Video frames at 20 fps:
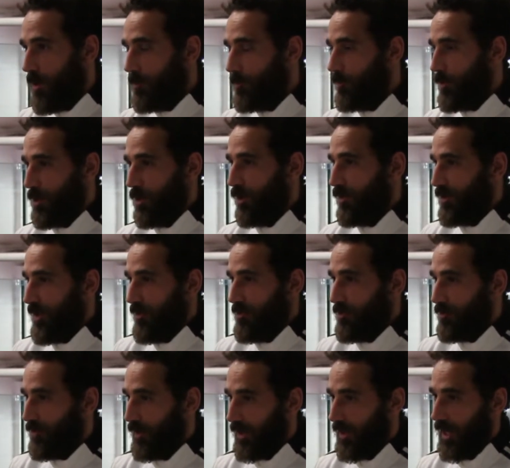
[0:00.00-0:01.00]
beyond
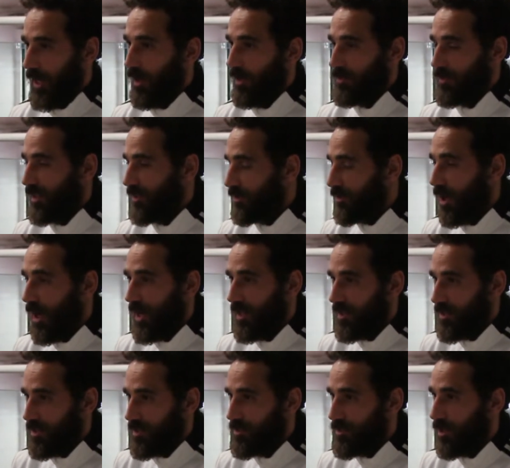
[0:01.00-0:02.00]
everything else. I started
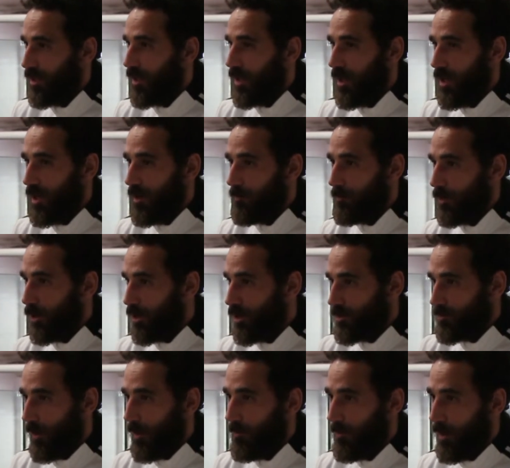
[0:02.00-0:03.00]
this um,
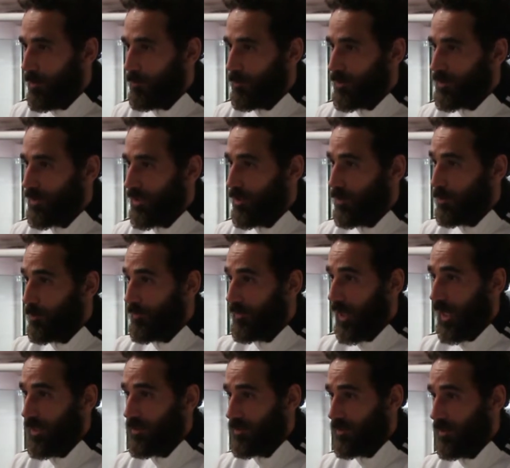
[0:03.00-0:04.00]
because my mum was ill with
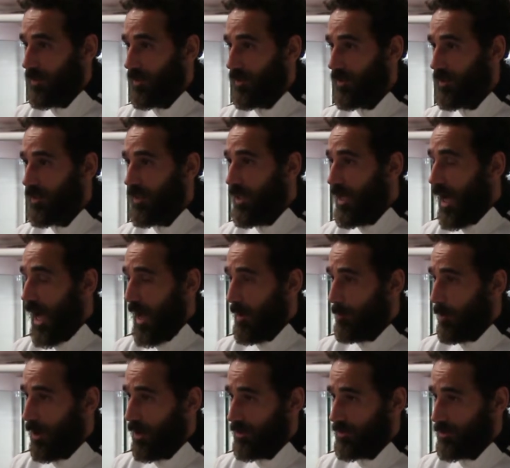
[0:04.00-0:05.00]
cancer and
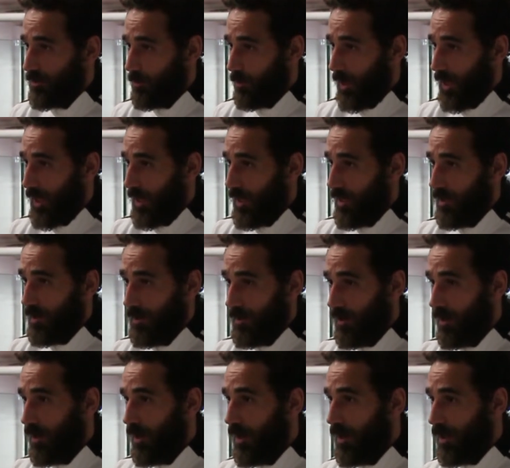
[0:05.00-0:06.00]
passed away
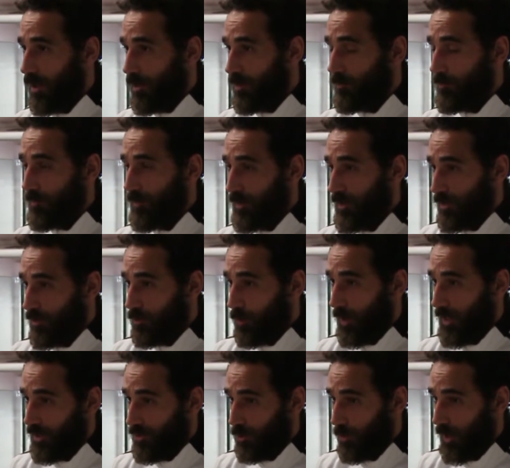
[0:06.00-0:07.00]
um, in
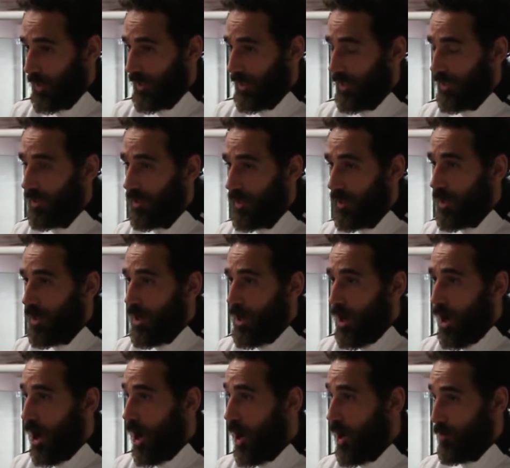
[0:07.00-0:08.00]
2020.
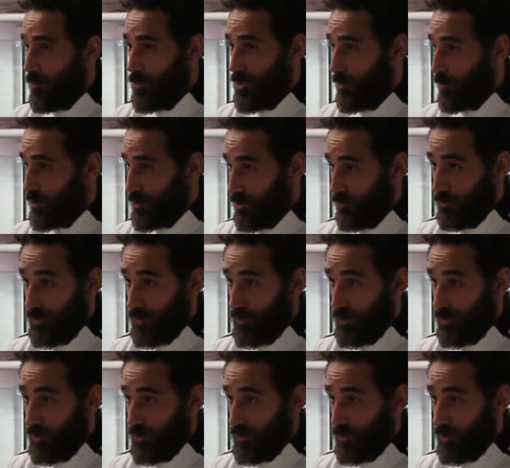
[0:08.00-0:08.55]
Um, she was the